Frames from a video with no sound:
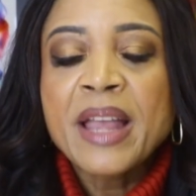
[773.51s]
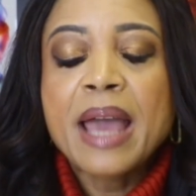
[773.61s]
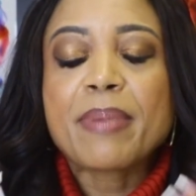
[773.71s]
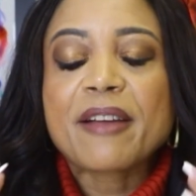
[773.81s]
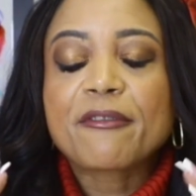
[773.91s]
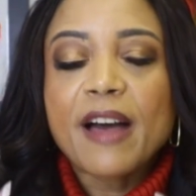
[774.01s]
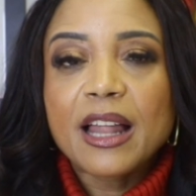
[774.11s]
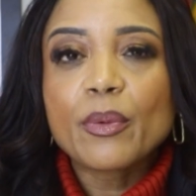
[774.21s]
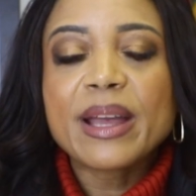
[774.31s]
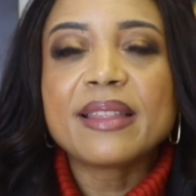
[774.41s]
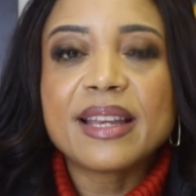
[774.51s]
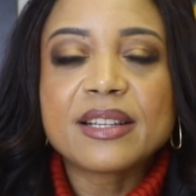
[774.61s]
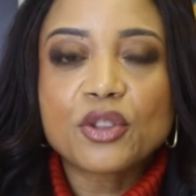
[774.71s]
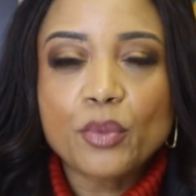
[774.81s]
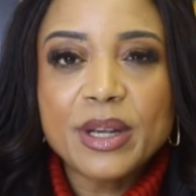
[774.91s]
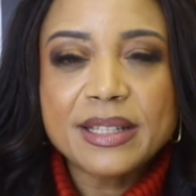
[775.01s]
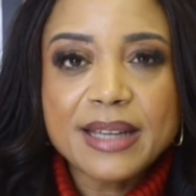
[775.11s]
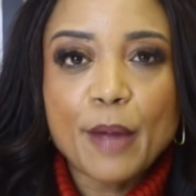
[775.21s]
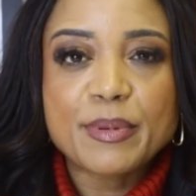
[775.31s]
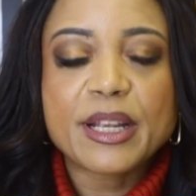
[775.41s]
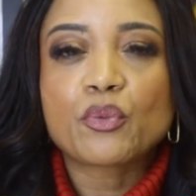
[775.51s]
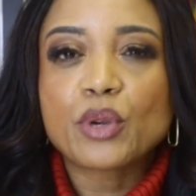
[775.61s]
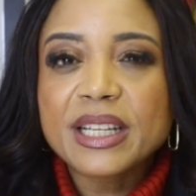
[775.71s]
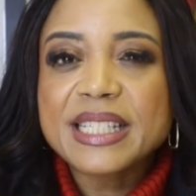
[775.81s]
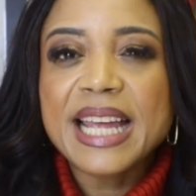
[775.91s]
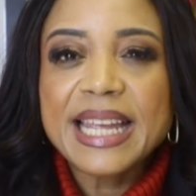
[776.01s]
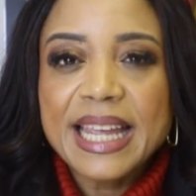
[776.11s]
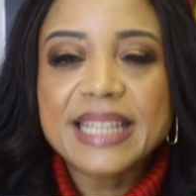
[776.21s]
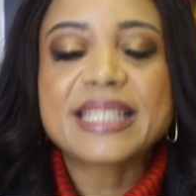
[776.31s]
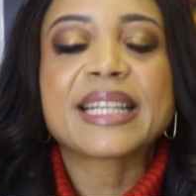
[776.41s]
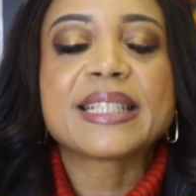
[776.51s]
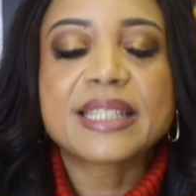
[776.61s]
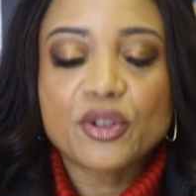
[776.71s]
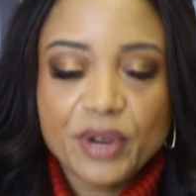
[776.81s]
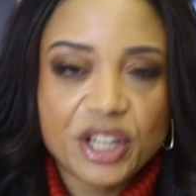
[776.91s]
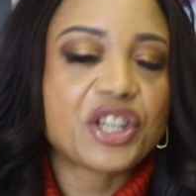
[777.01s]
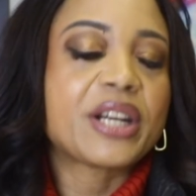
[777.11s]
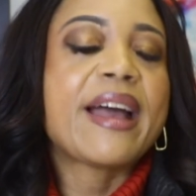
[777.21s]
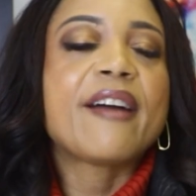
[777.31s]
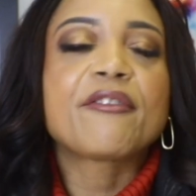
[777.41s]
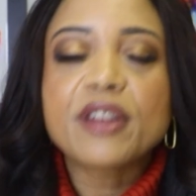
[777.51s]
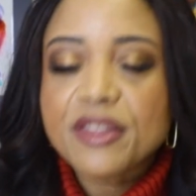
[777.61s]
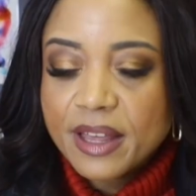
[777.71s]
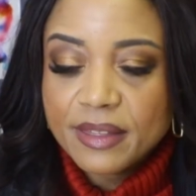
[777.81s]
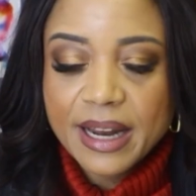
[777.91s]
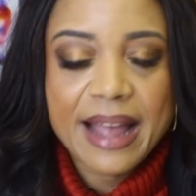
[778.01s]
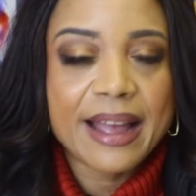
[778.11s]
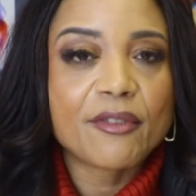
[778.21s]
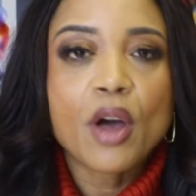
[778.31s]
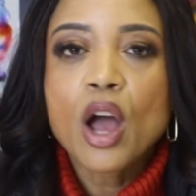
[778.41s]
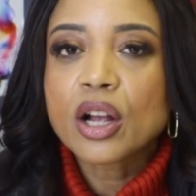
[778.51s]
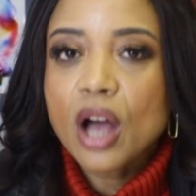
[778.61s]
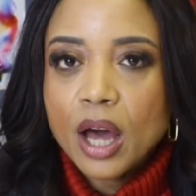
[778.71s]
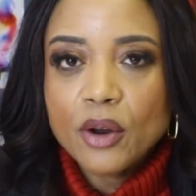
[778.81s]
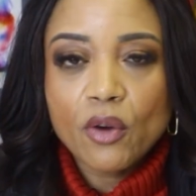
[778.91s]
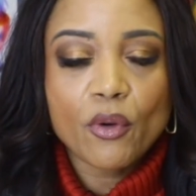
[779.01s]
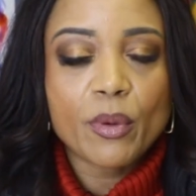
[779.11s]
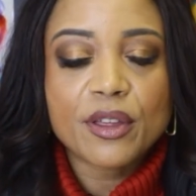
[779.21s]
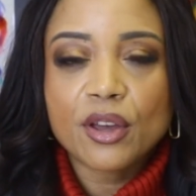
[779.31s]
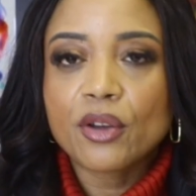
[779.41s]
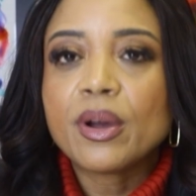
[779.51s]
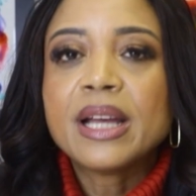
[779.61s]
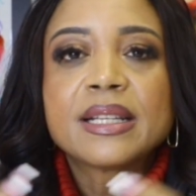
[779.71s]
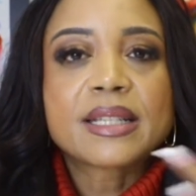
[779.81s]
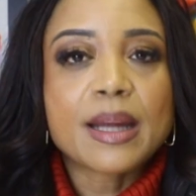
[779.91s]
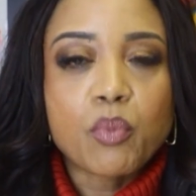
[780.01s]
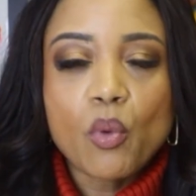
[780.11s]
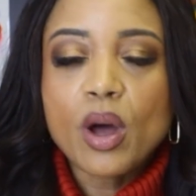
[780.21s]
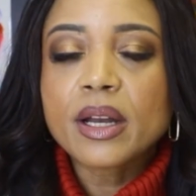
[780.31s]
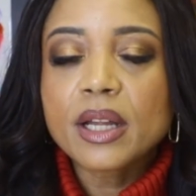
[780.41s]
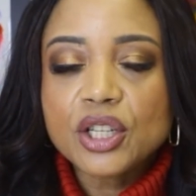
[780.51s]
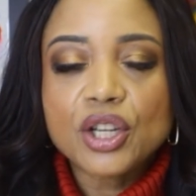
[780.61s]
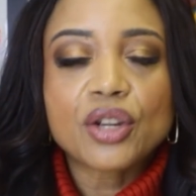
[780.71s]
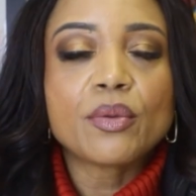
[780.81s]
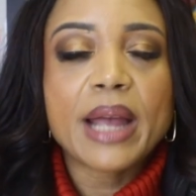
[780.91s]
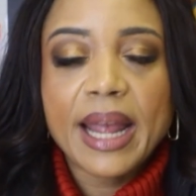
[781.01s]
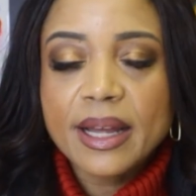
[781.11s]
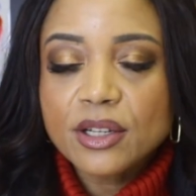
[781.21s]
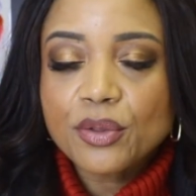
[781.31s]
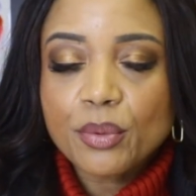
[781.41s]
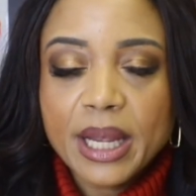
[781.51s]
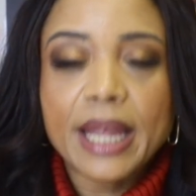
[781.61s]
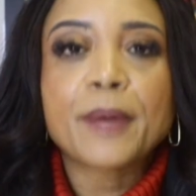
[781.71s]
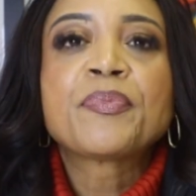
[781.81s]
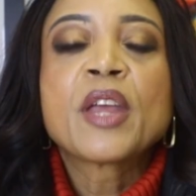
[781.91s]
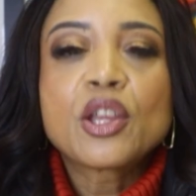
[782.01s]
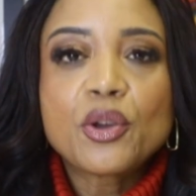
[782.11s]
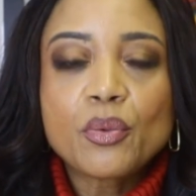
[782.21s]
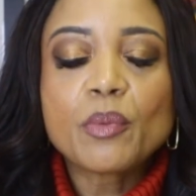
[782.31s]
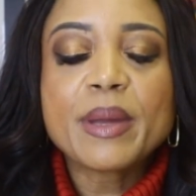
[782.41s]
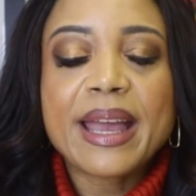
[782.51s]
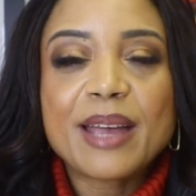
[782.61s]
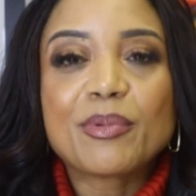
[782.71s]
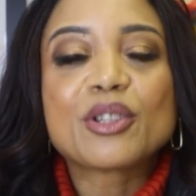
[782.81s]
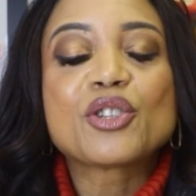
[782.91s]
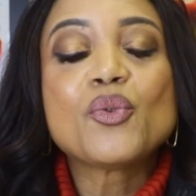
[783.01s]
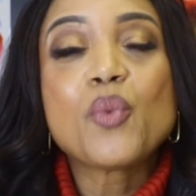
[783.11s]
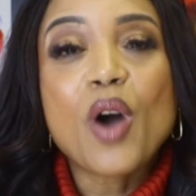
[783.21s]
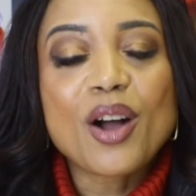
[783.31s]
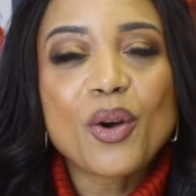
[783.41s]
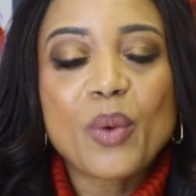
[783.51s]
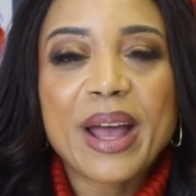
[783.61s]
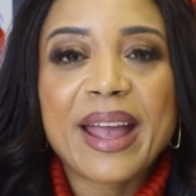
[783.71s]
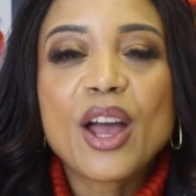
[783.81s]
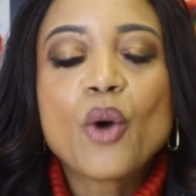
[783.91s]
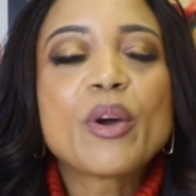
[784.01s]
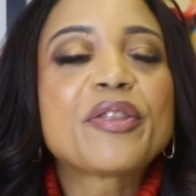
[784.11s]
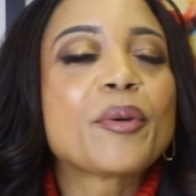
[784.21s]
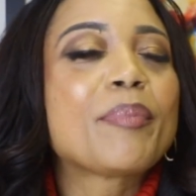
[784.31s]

And by following these three steps and really taking into consideration everything that I have gone over with you, step one, two, and three, you will be able to walk away with the